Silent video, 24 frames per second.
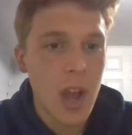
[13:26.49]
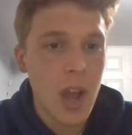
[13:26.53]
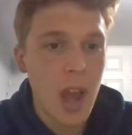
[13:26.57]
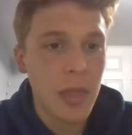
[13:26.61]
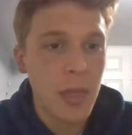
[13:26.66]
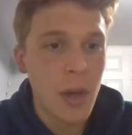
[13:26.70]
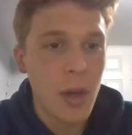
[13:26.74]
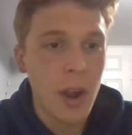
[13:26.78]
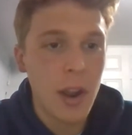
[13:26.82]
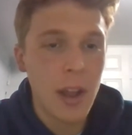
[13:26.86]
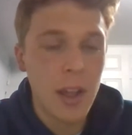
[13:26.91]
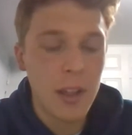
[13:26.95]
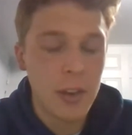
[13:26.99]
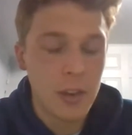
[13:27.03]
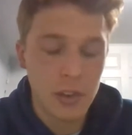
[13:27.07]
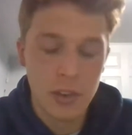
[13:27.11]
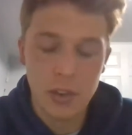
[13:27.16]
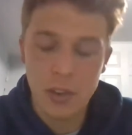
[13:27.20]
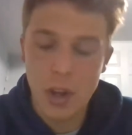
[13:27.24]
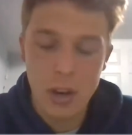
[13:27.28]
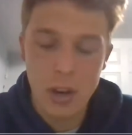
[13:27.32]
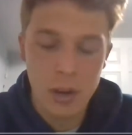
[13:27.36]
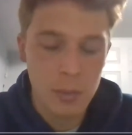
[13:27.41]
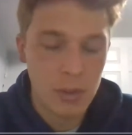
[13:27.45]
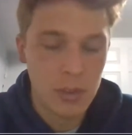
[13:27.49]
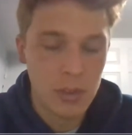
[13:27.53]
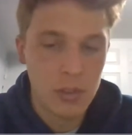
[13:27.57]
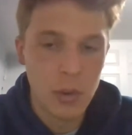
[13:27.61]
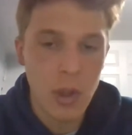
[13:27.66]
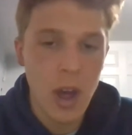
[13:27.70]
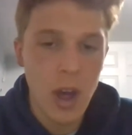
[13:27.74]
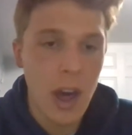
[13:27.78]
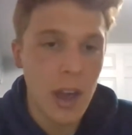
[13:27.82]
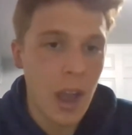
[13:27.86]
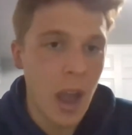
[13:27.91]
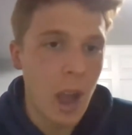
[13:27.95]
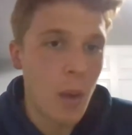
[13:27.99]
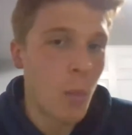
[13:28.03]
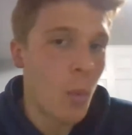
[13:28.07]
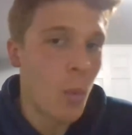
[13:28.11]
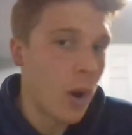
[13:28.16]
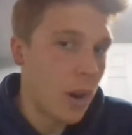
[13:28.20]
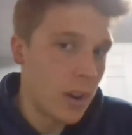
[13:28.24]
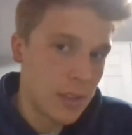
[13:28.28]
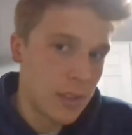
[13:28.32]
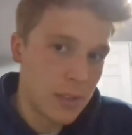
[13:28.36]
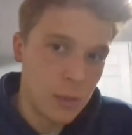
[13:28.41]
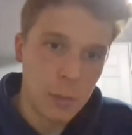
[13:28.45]
I just thought it'd be I
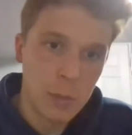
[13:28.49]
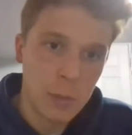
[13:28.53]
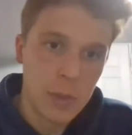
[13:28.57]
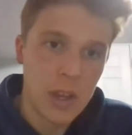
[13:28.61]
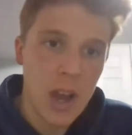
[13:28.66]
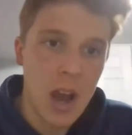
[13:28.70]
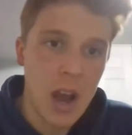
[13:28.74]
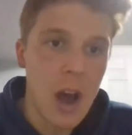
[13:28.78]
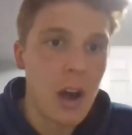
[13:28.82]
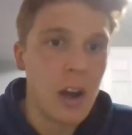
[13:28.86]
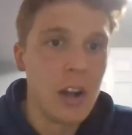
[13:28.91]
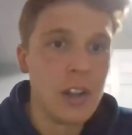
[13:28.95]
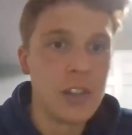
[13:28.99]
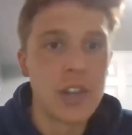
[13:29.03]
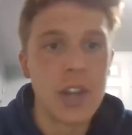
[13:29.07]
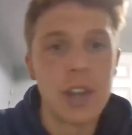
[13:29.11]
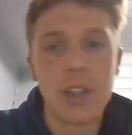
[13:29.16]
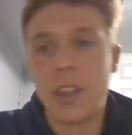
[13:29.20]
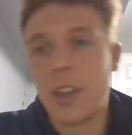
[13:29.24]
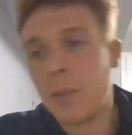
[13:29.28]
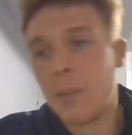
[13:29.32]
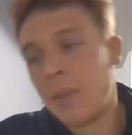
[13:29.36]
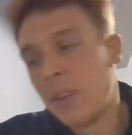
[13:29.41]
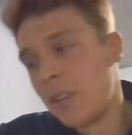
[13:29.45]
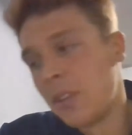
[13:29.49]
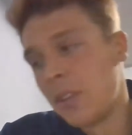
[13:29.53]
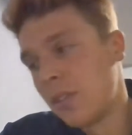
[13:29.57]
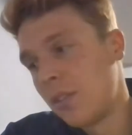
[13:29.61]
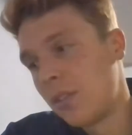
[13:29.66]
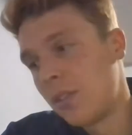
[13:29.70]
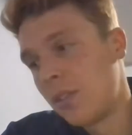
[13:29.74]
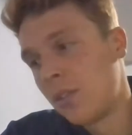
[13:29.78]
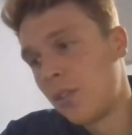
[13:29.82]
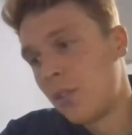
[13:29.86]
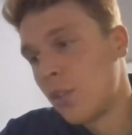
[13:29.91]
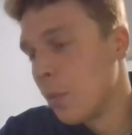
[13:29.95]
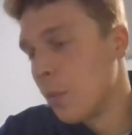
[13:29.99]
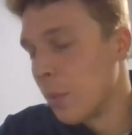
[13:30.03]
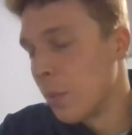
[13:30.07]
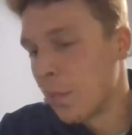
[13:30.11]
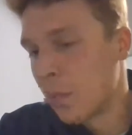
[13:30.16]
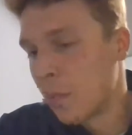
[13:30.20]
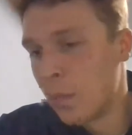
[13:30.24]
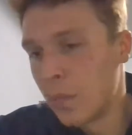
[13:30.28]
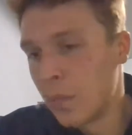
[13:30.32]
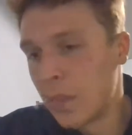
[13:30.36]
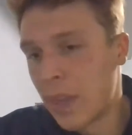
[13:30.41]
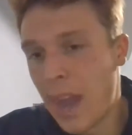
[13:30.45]
wanted to swim in college. I think it'd be super
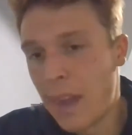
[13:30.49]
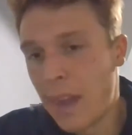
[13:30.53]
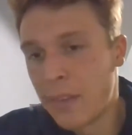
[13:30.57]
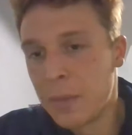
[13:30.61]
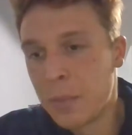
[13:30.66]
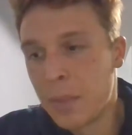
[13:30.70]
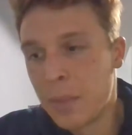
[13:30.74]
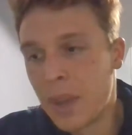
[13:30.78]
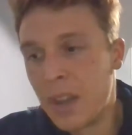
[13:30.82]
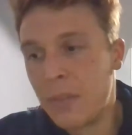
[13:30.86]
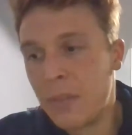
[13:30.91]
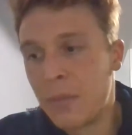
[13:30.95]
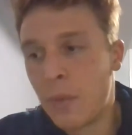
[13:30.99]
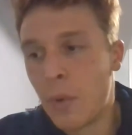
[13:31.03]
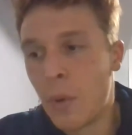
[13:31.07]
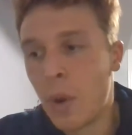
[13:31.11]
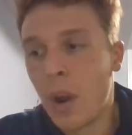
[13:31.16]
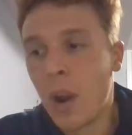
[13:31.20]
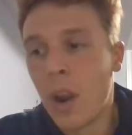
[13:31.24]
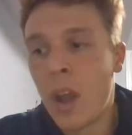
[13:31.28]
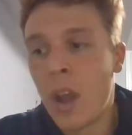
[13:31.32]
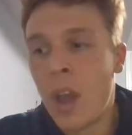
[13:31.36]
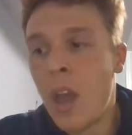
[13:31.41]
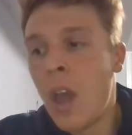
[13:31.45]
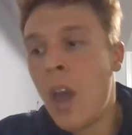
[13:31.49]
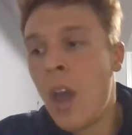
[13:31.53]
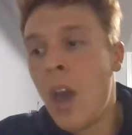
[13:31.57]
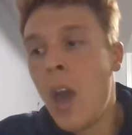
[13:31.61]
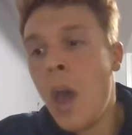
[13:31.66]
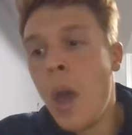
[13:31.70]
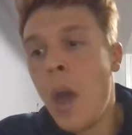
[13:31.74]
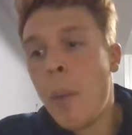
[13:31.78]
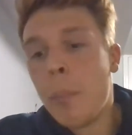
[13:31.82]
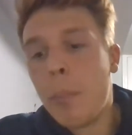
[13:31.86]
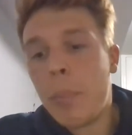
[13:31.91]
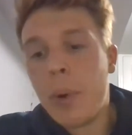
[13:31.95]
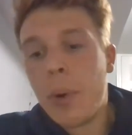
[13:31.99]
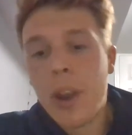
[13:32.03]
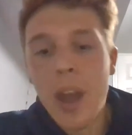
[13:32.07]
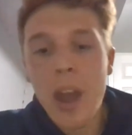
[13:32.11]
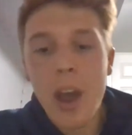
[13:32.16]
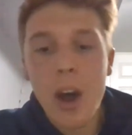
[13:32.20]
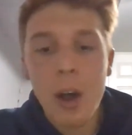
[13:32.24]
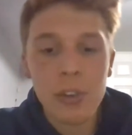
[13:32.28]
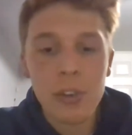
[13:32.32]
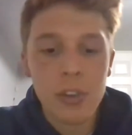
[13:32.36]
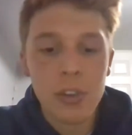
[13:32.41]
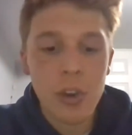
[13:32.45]
cool to have it paid for. But I
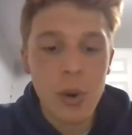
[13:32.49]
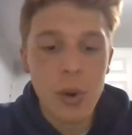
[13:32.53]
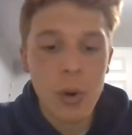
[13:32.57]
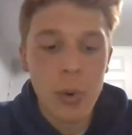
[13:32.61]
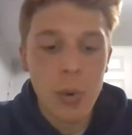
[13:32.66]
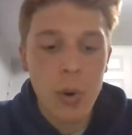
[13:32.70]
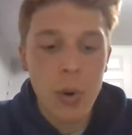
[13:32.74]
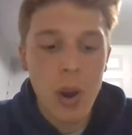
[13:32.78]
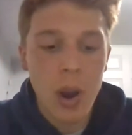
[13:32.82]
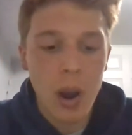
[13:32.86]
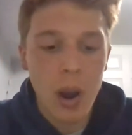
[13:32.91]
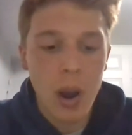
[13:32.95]
also